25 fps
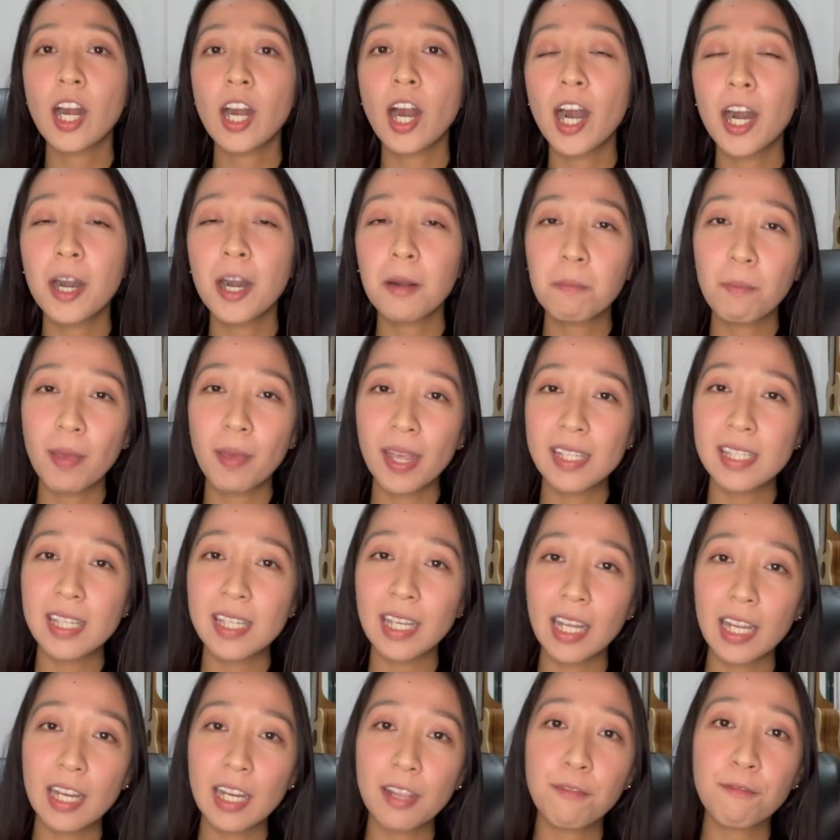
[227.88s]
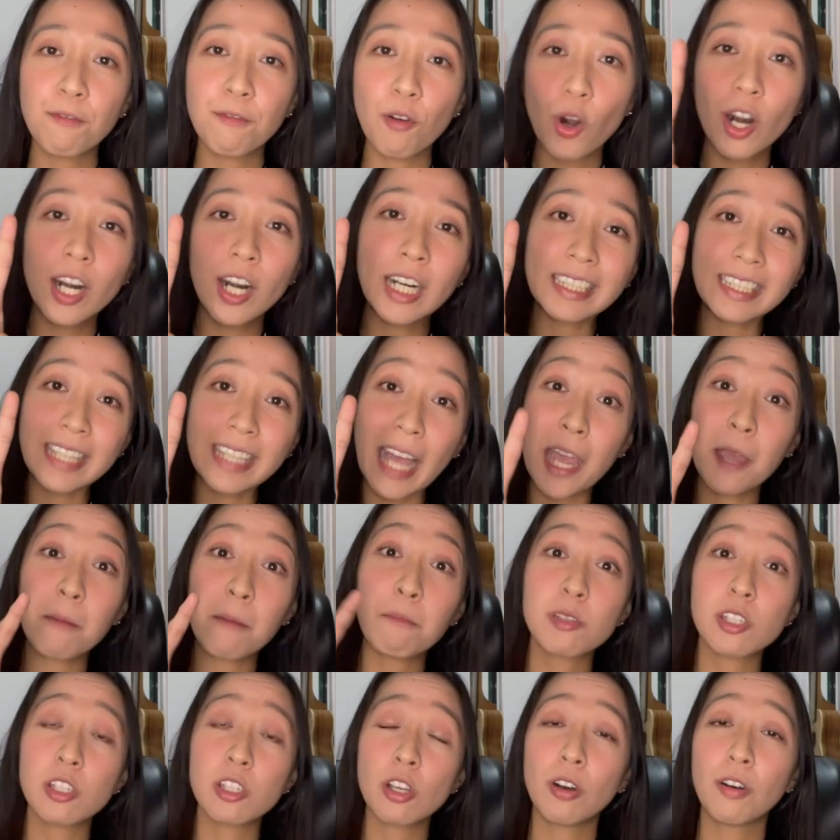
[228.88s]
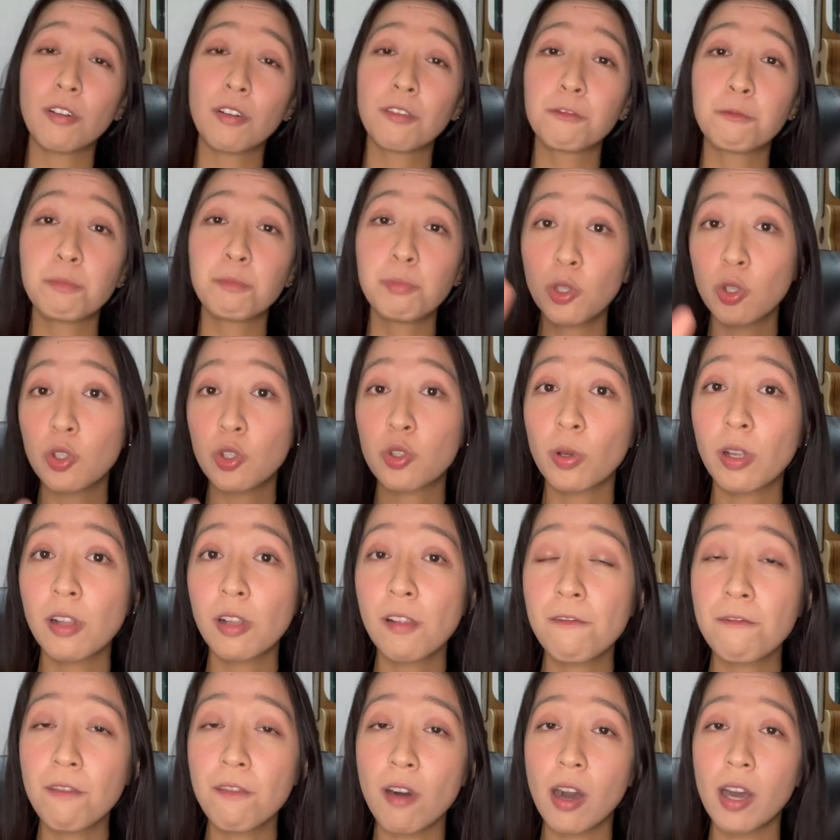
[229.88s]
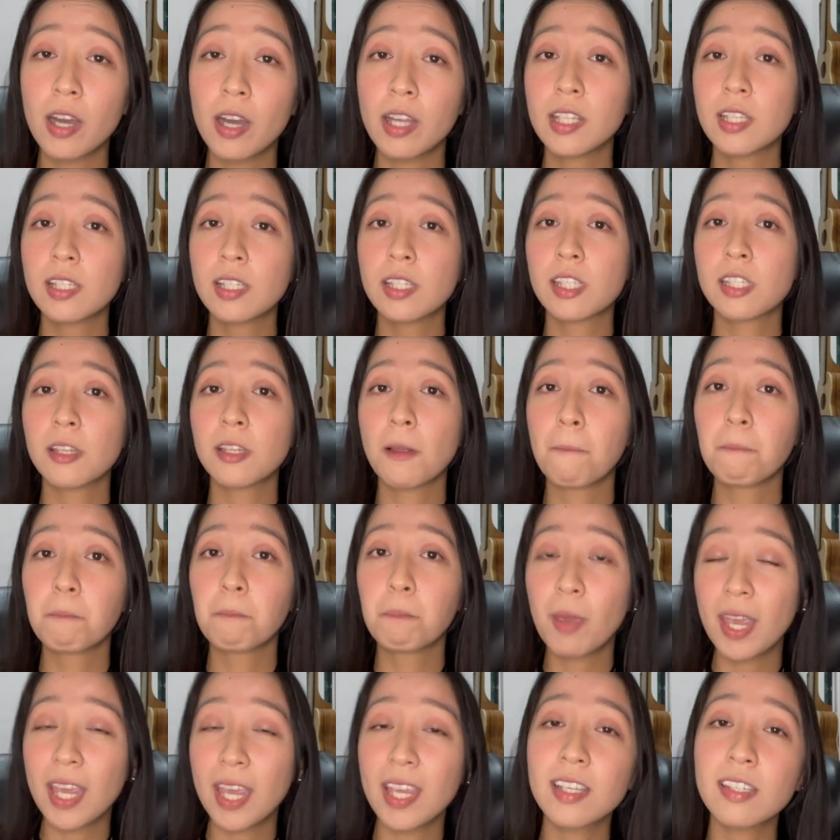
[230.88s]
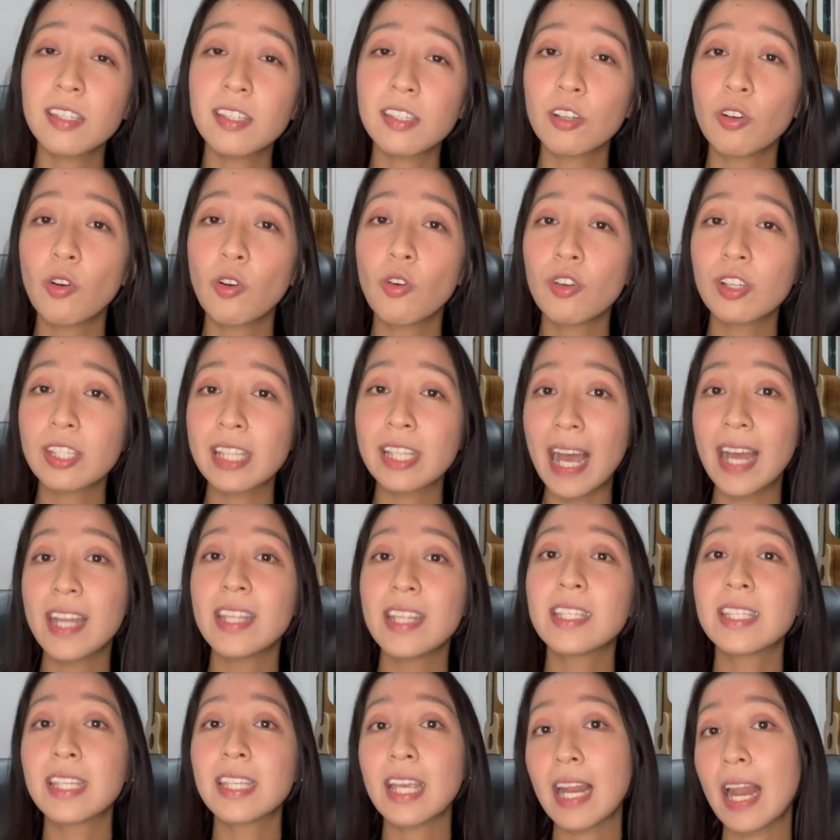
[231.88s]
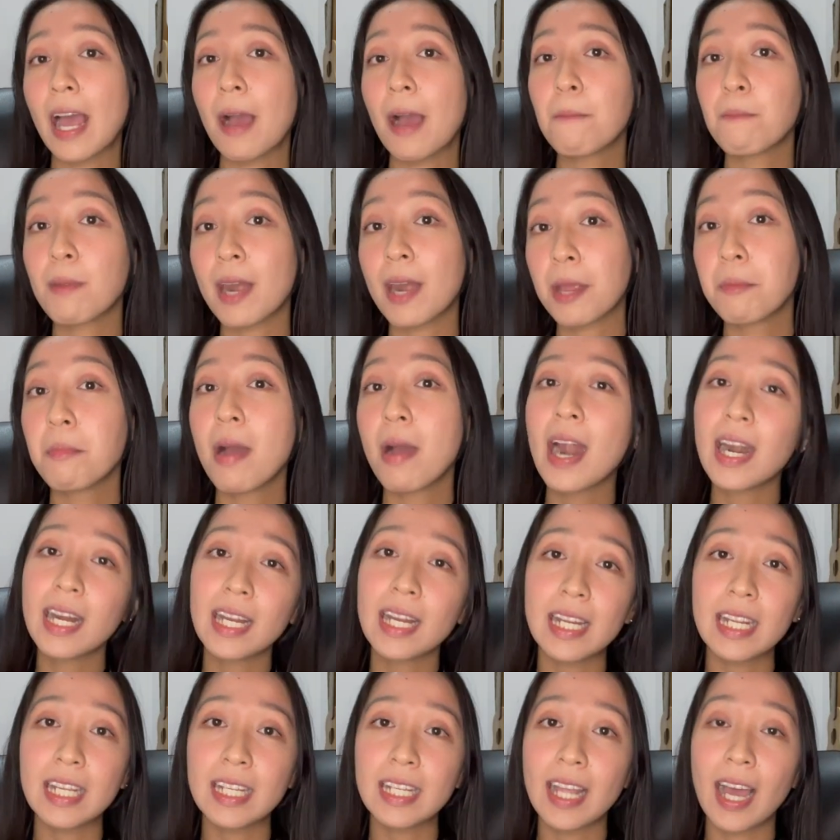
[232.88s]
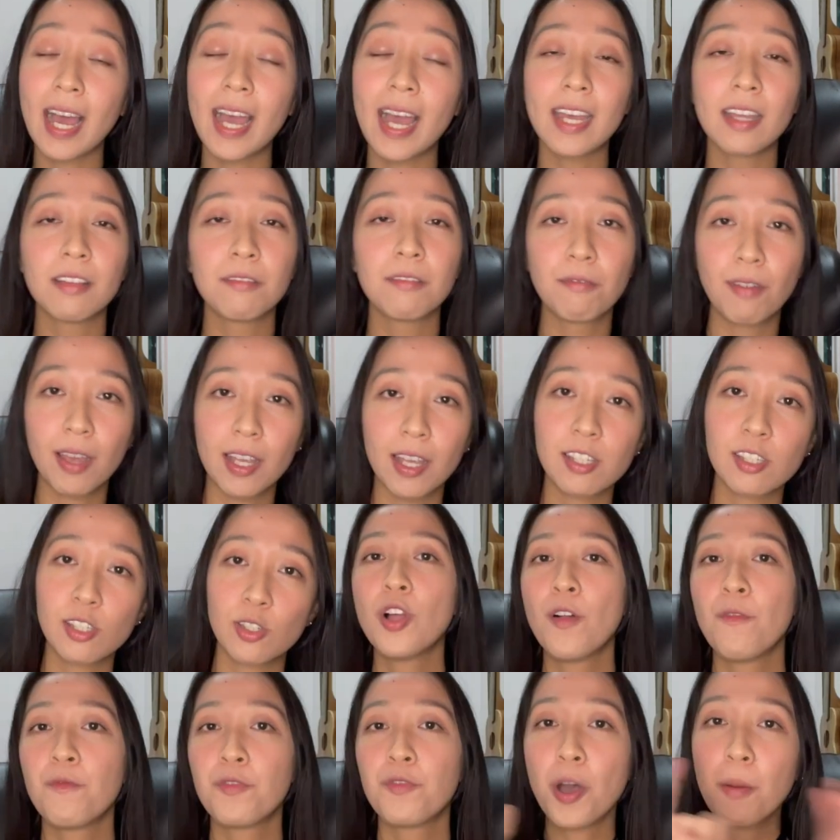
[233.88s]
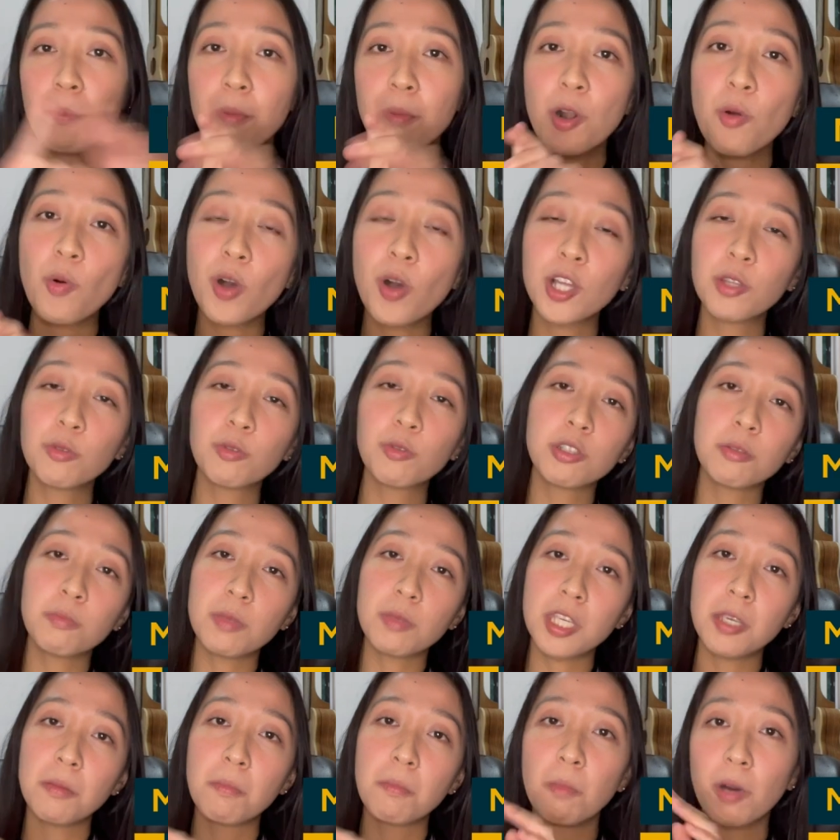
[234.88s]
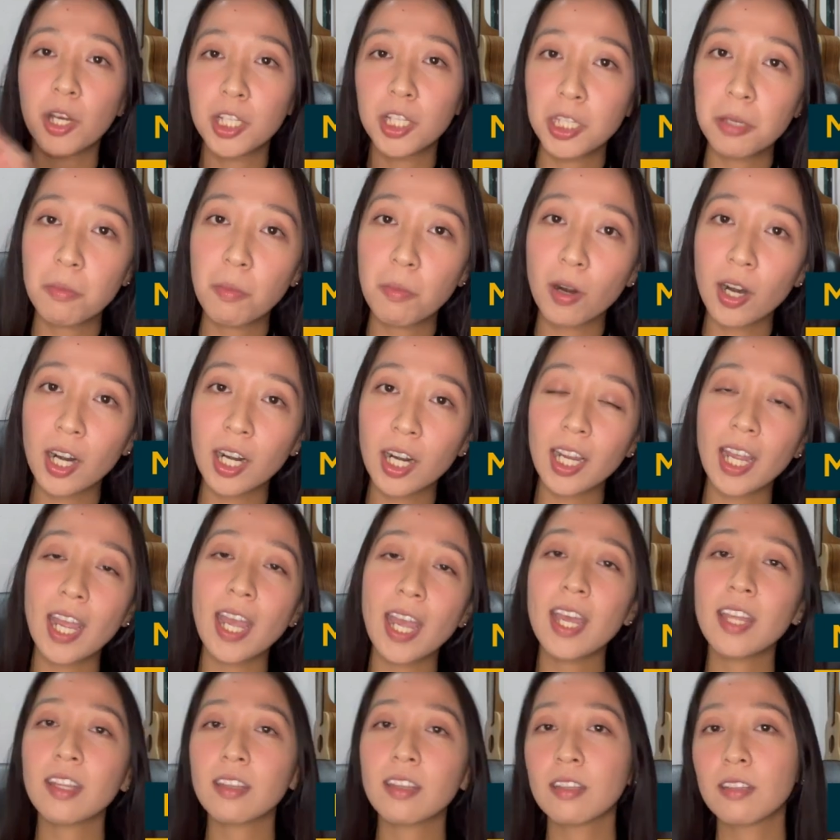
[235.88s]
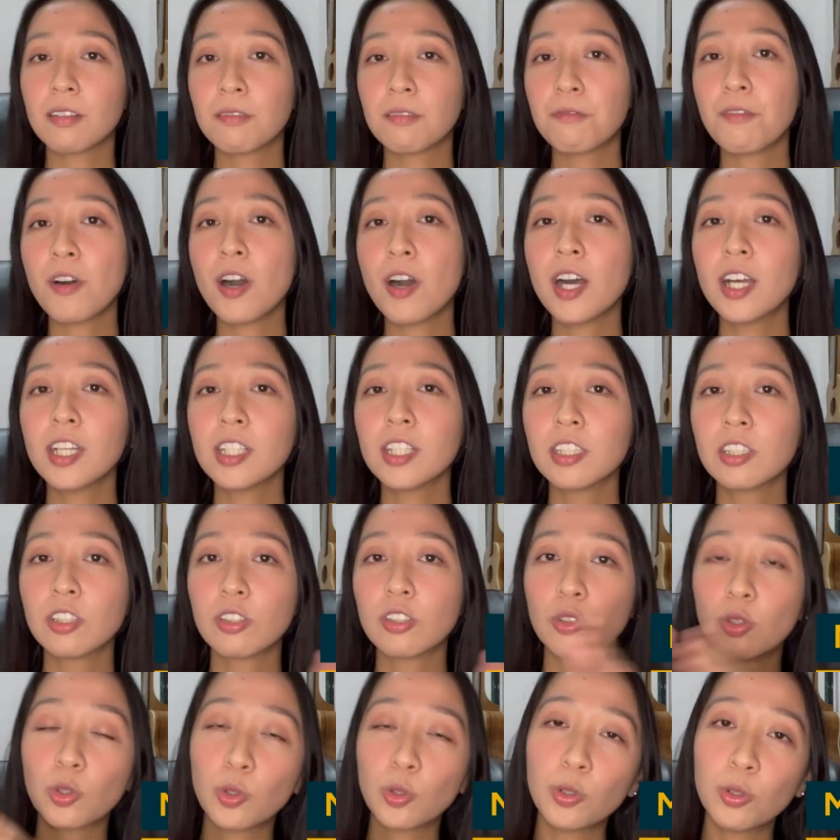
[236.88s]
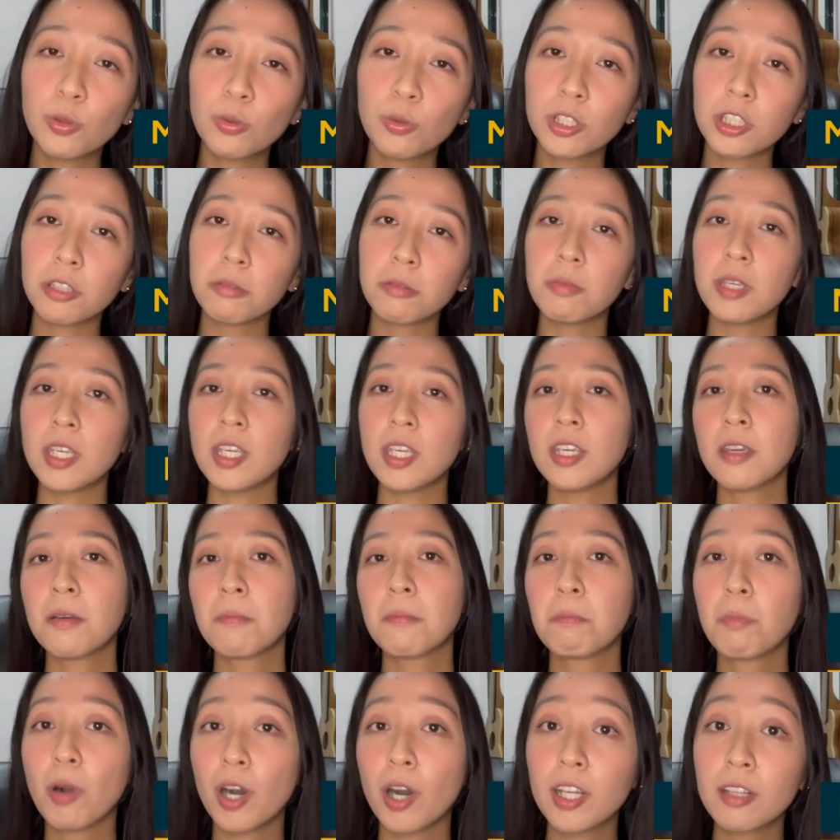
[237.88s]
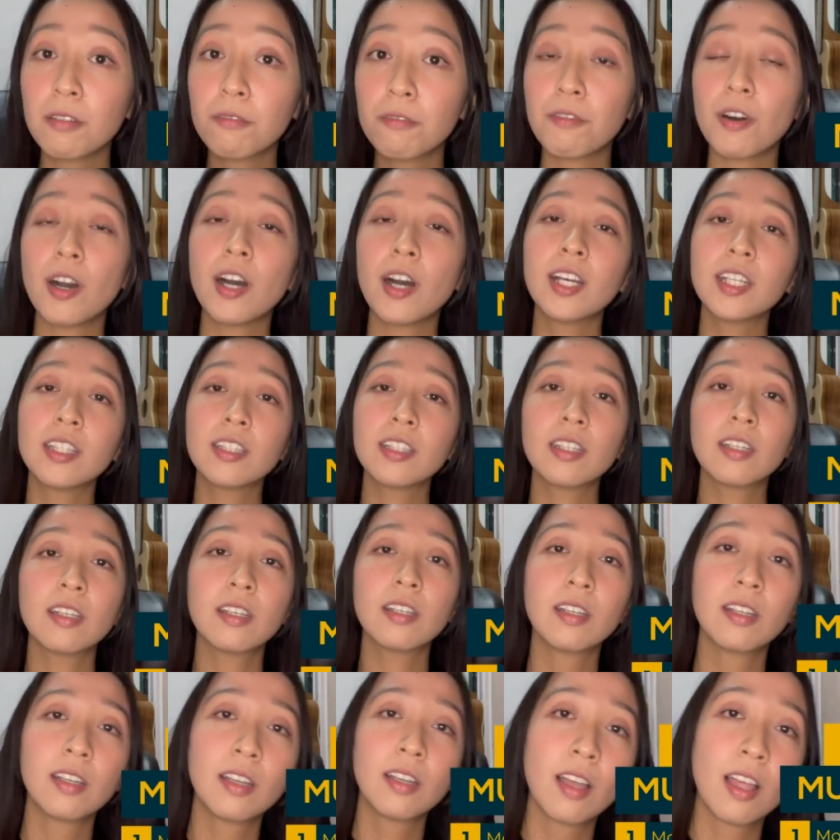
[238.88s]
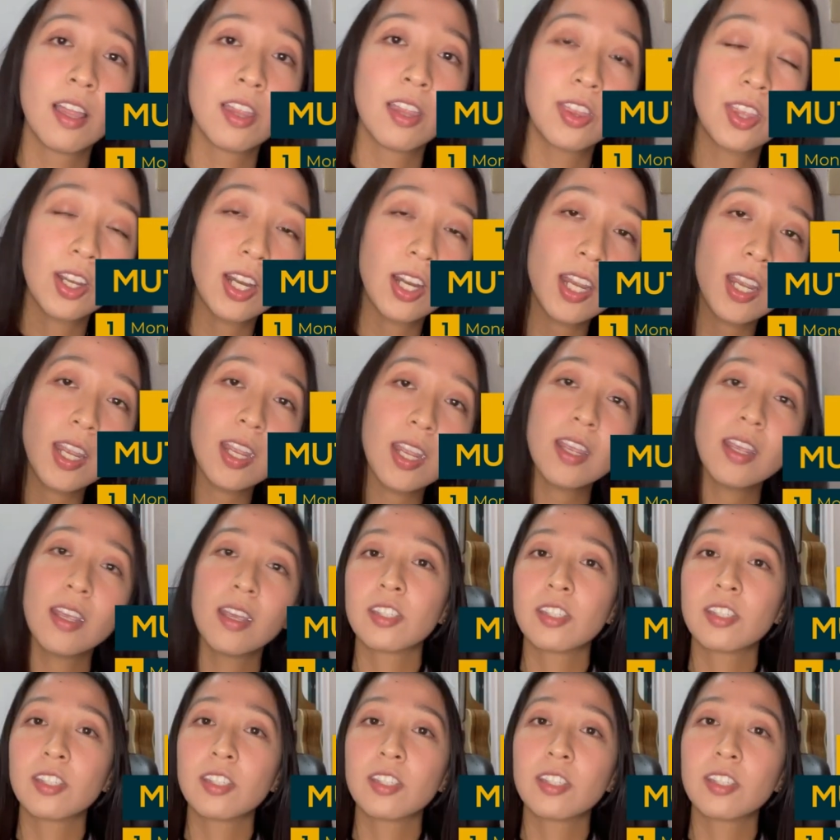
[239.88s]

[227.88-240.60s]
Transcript: are basically four types of mutual funds based kung saan sila primarily naka-invest. Number one would be money market fund, two would be bond fund, three,